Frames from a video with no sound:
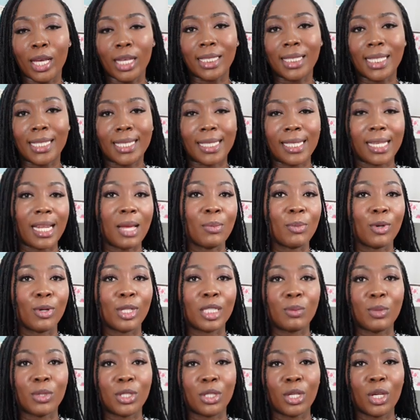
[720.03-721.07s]
as I said, I'm
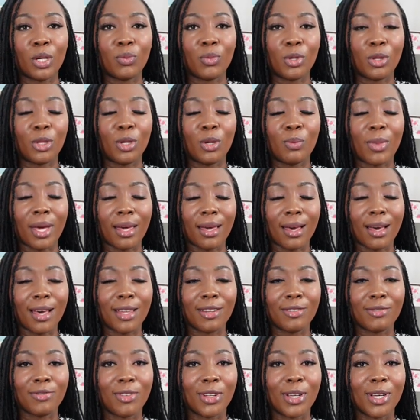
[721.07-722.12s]
going to be sharing with you my
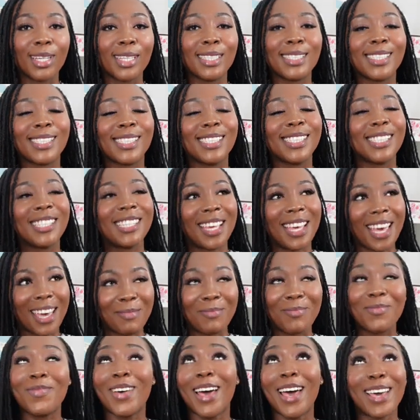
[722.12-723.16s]
Ghana vlogs.
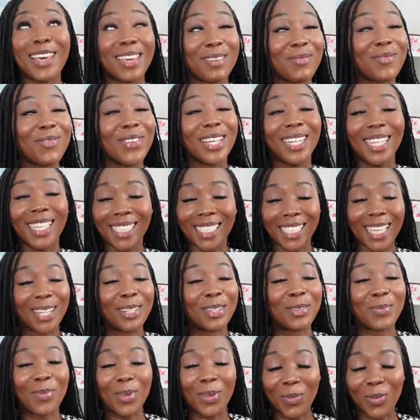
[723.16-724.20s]
I'm, I am really
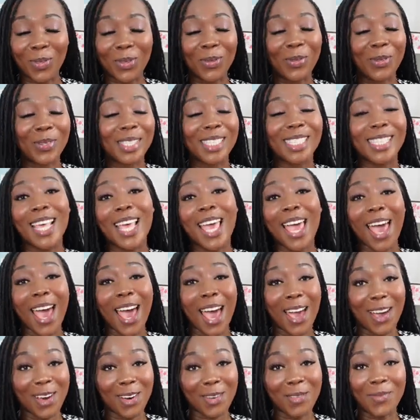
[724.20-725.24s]
excited about those.
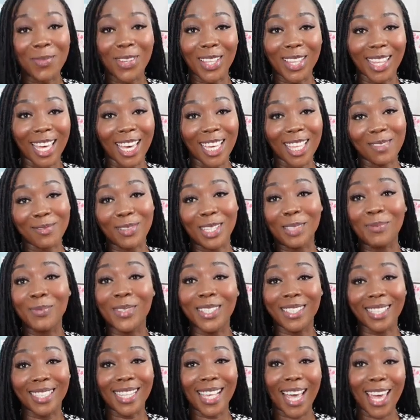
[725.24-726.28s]
I hope you like them as
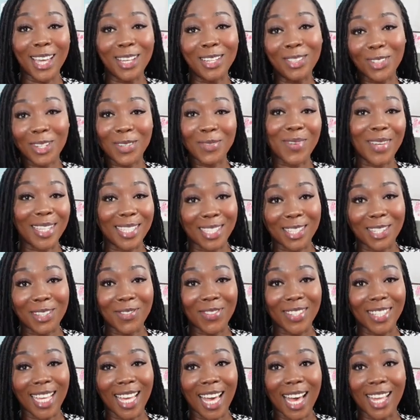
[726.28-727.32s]
much as I enjoyed
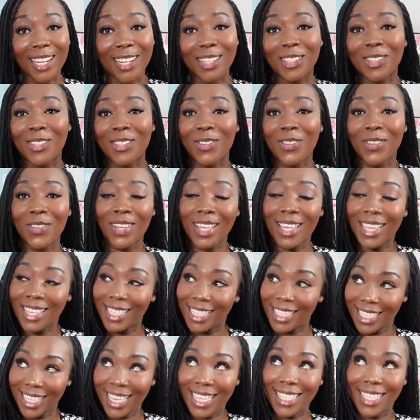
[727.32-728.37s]
myself in Ghana. So
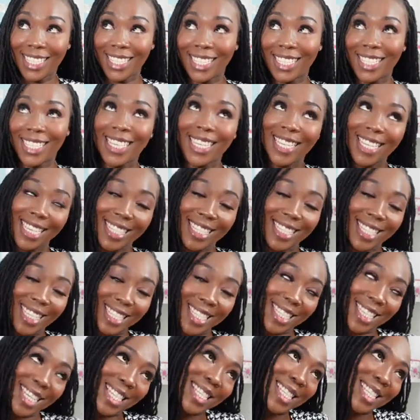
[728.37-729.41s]
yes, yes,
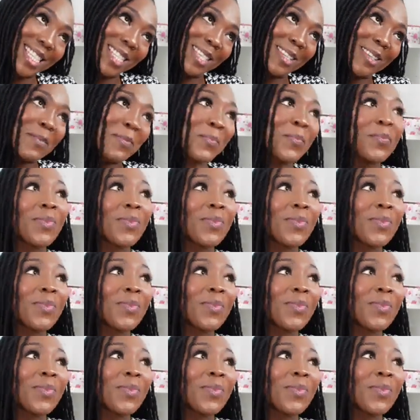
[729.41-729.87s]
yes, yes.